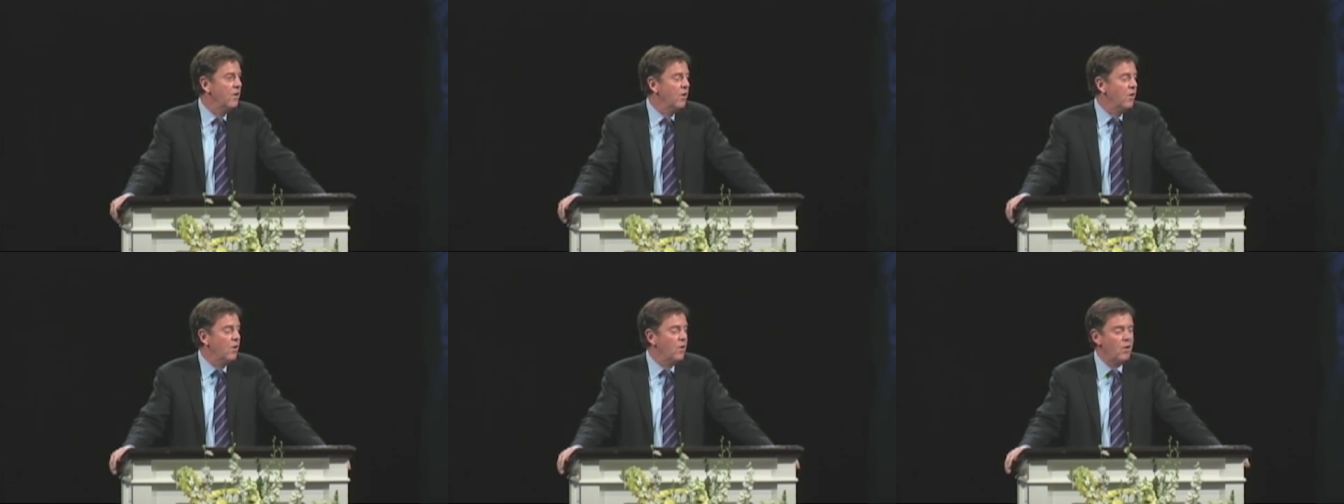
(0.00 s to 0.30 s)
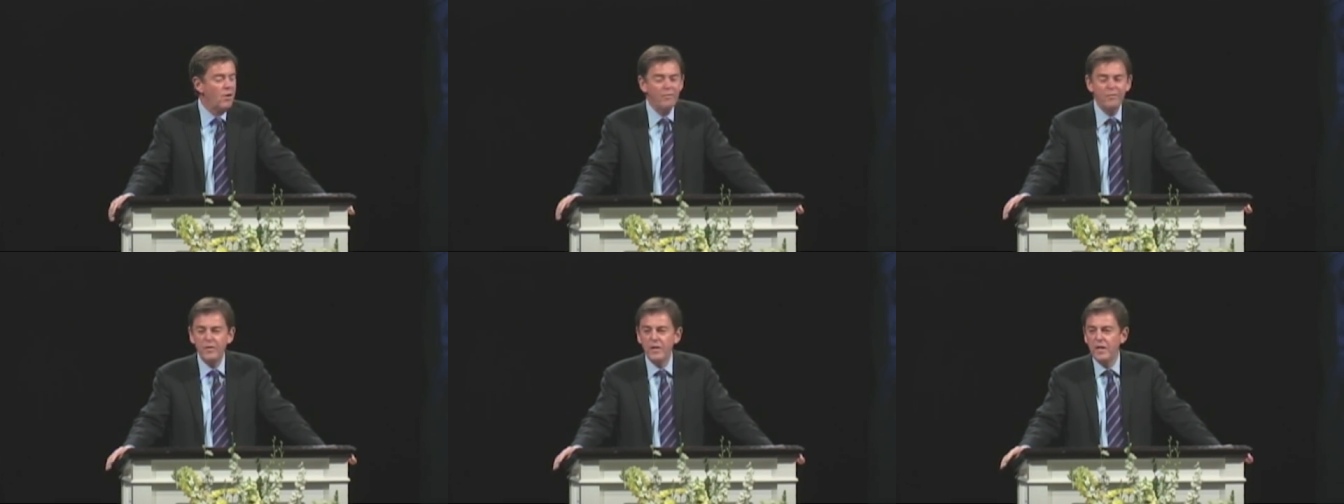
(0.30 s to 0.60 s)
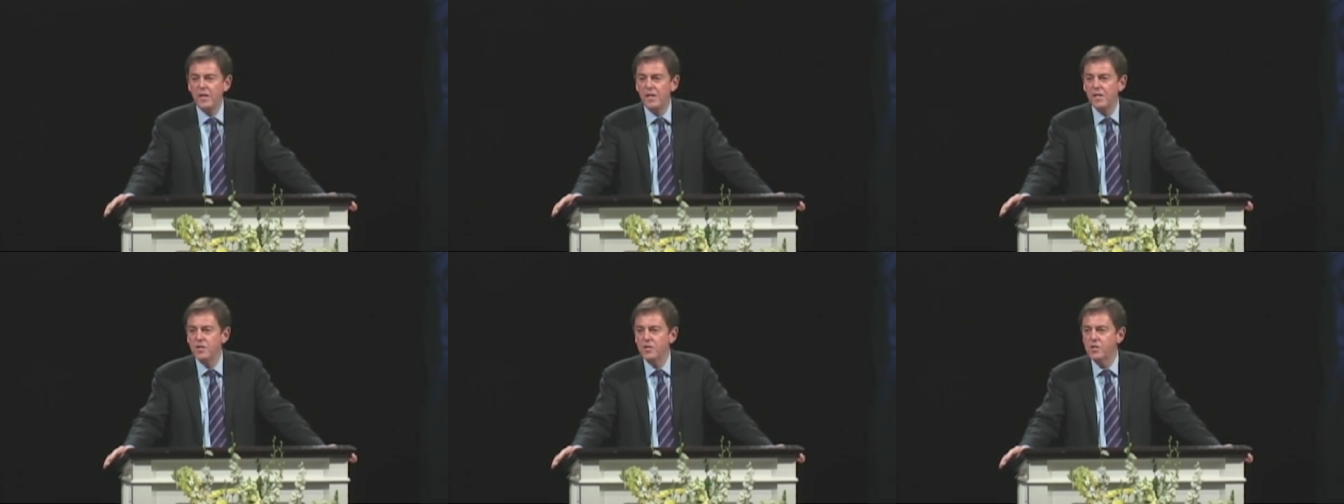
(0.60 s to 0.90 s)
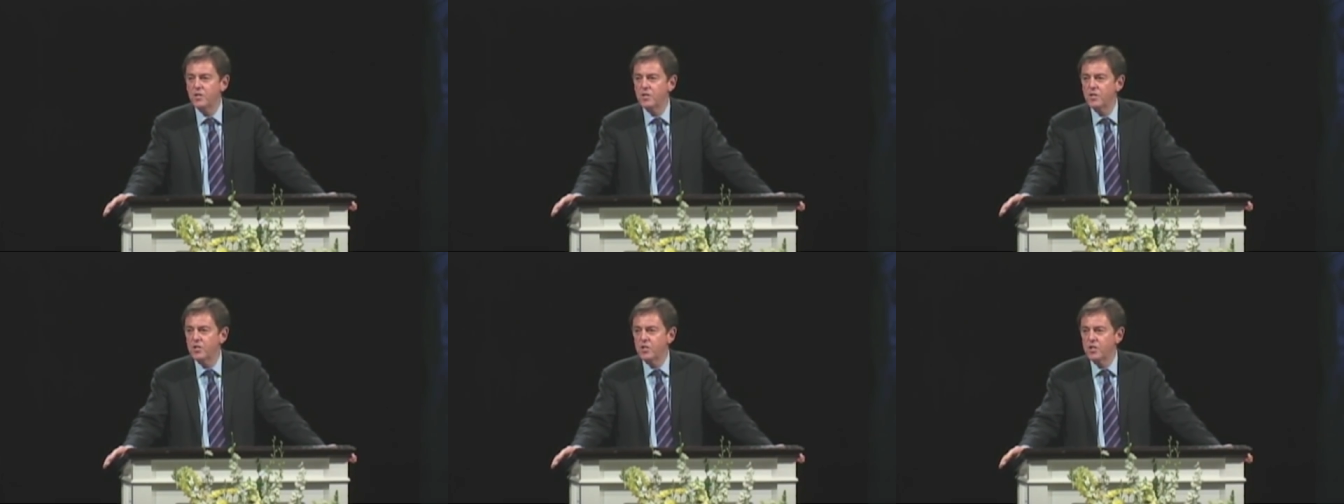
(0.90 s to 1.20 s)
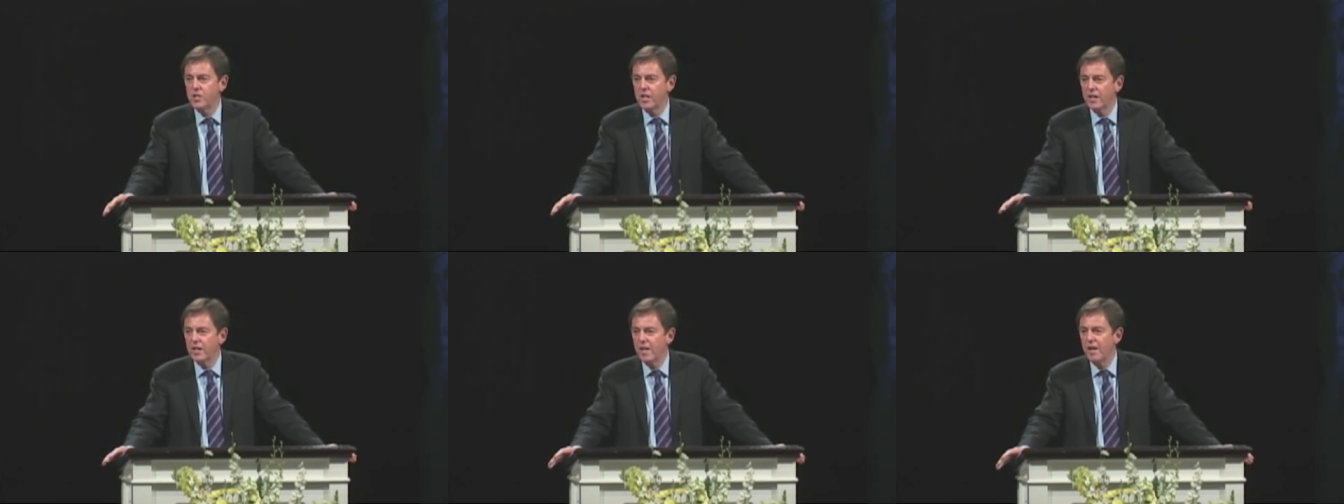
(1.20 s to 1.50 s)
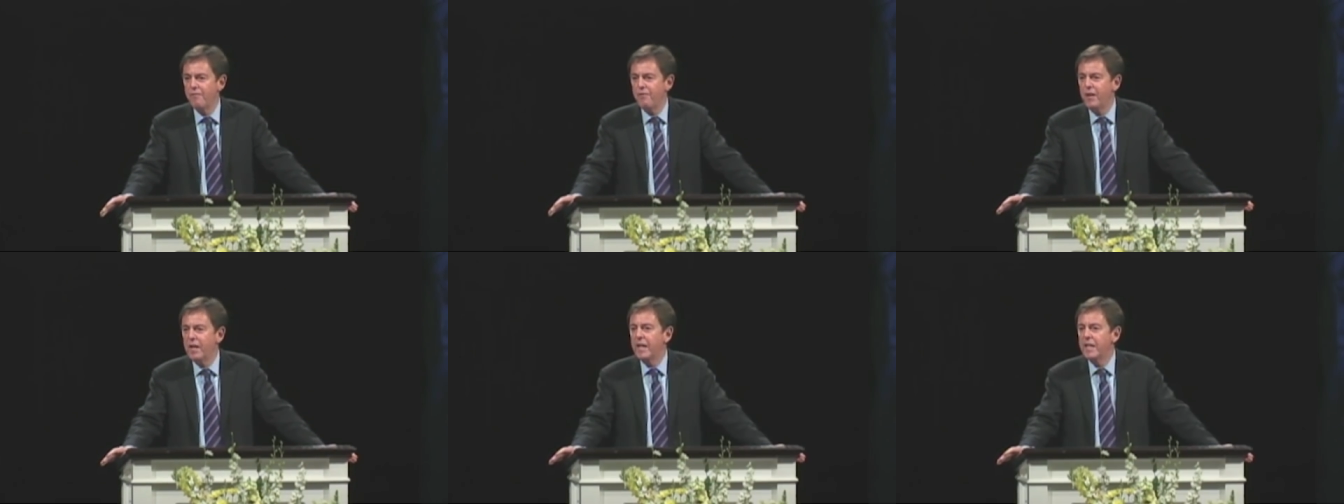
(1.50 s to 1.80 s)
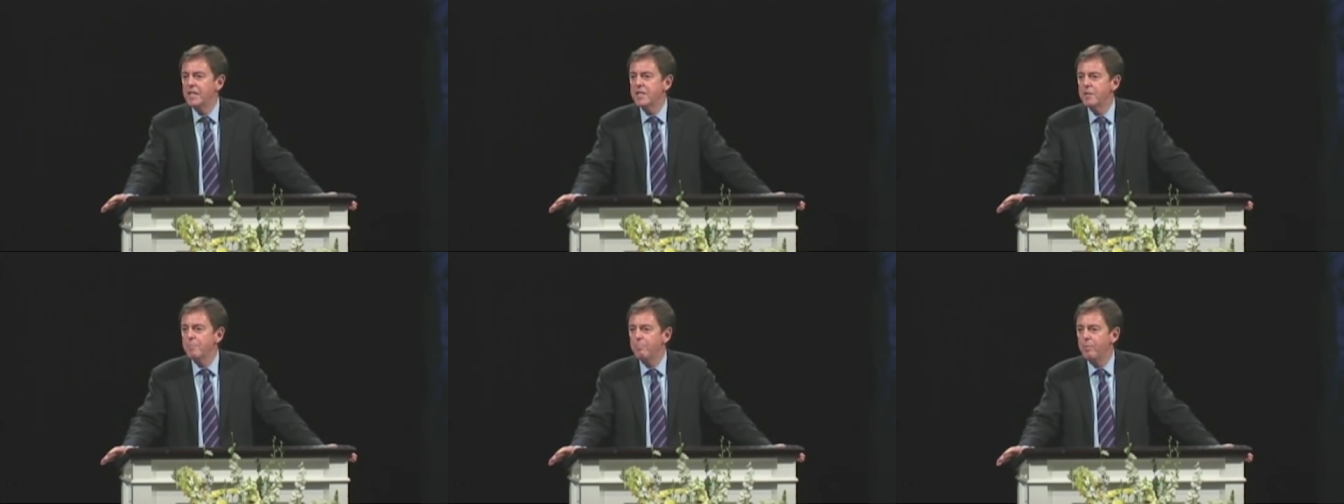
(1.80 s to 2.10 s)
of these
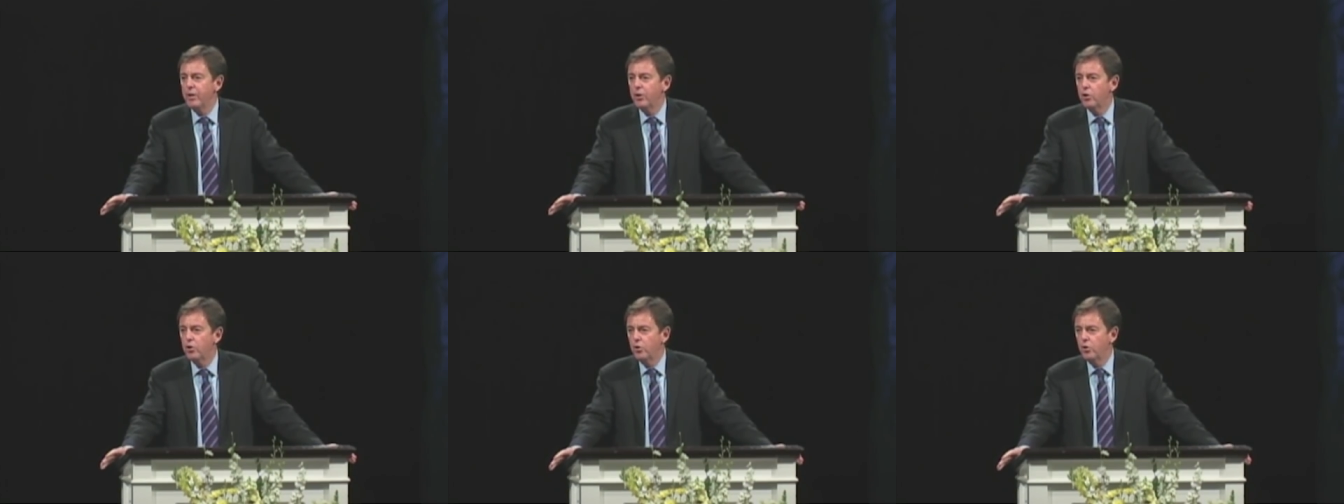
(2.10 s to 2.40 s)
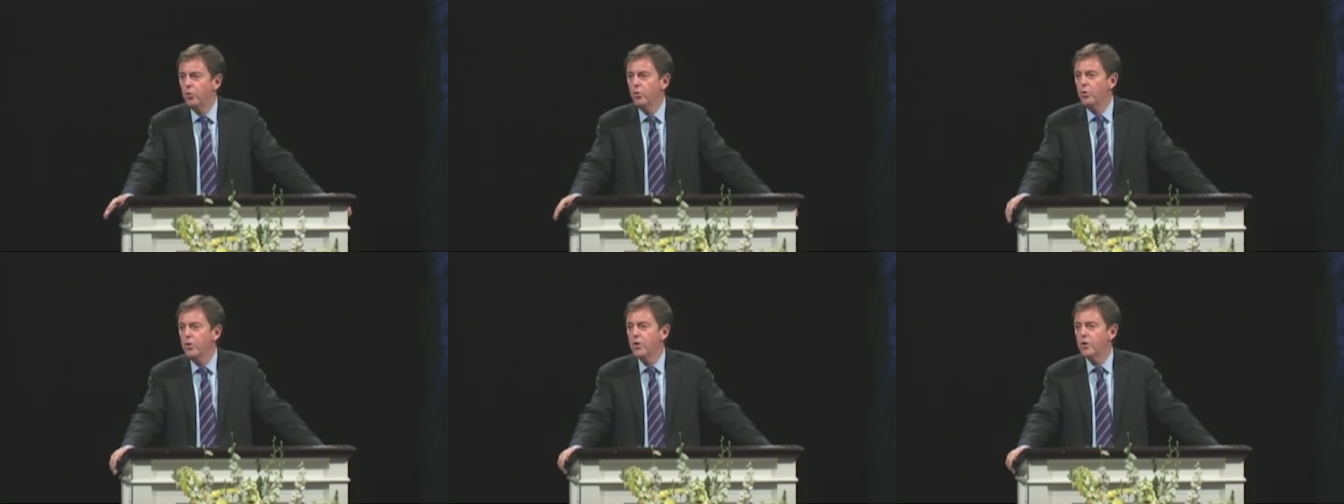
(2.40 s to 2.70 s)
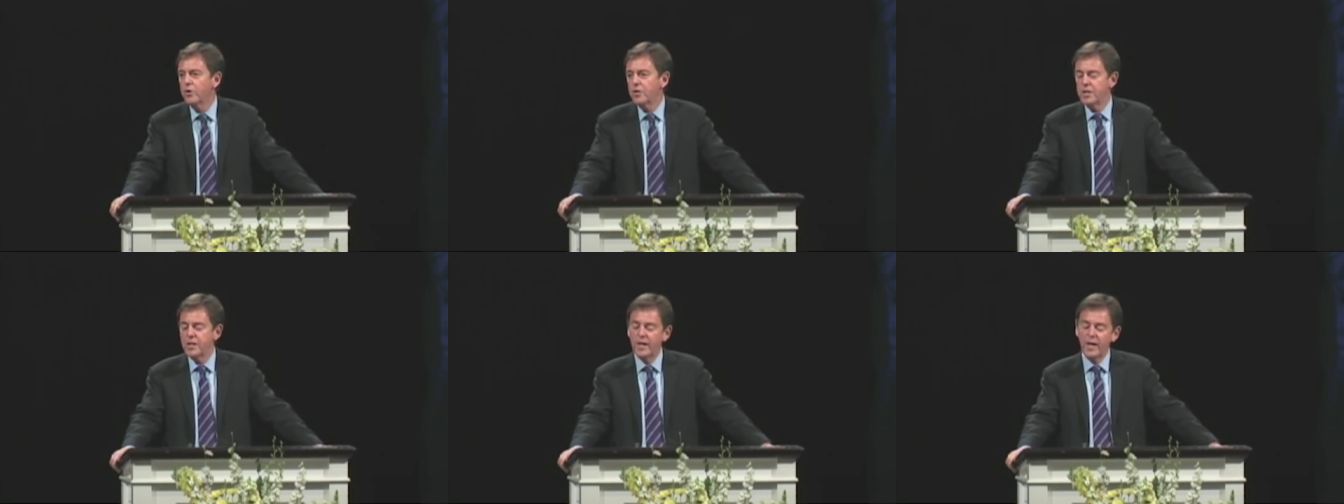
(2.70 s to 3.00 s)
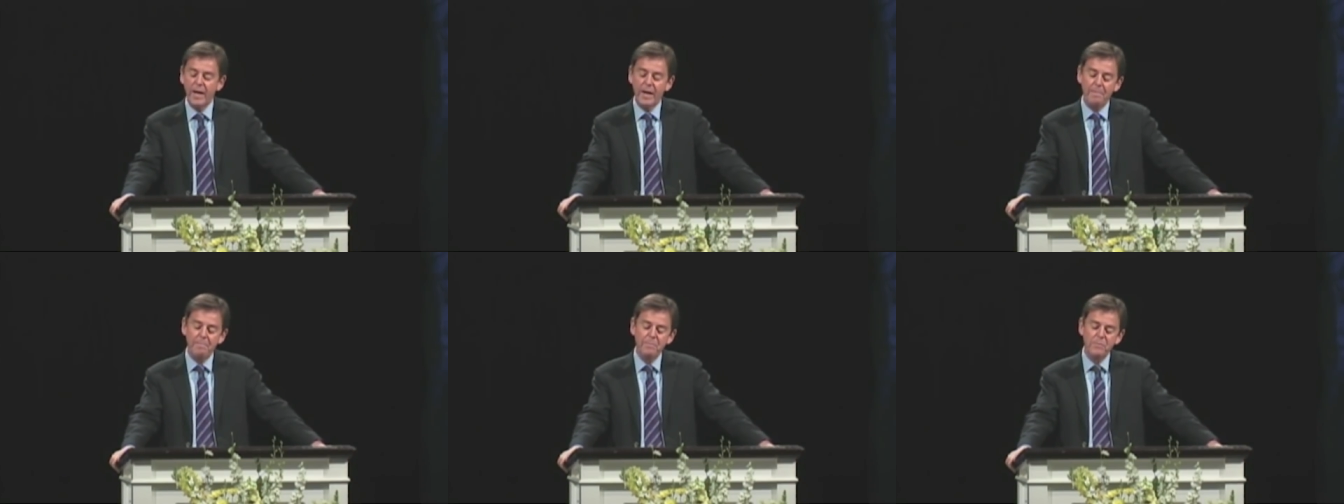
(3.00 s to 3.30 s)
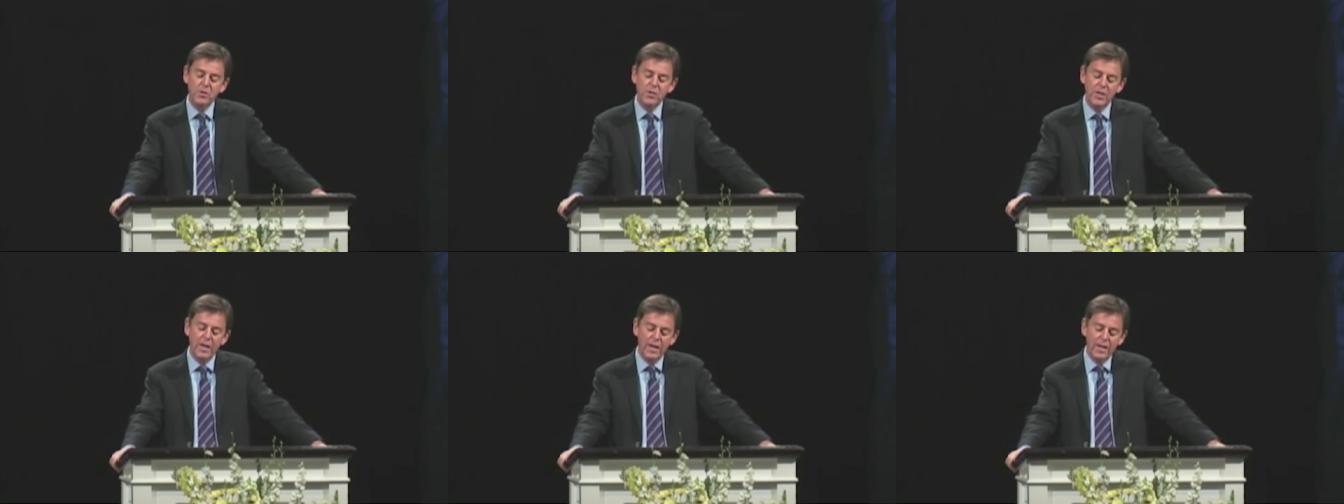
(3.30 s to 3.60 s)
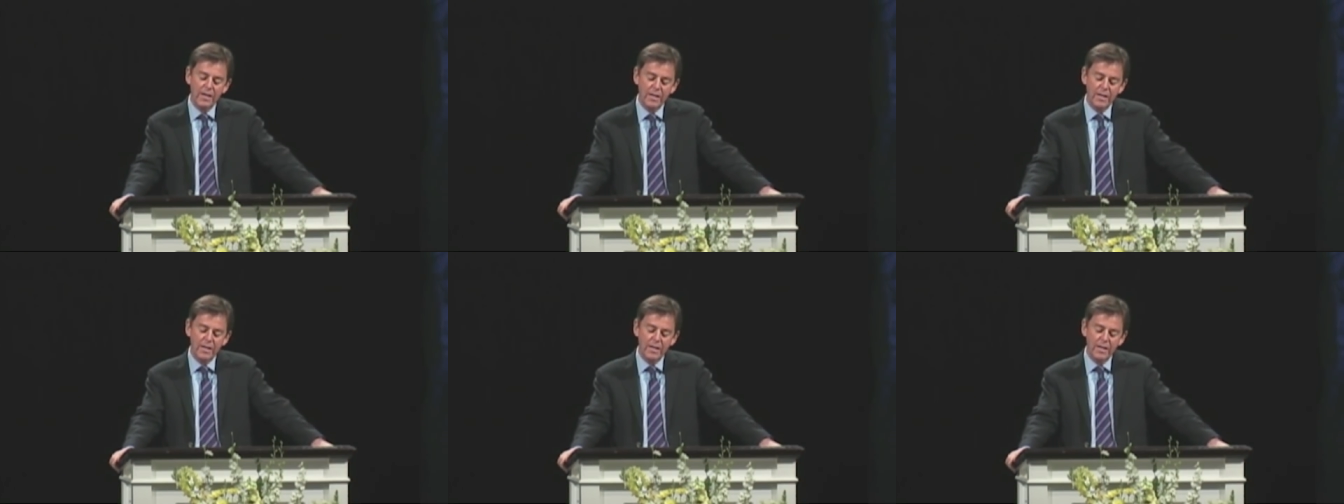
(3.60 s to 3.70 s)
significant and peculiar times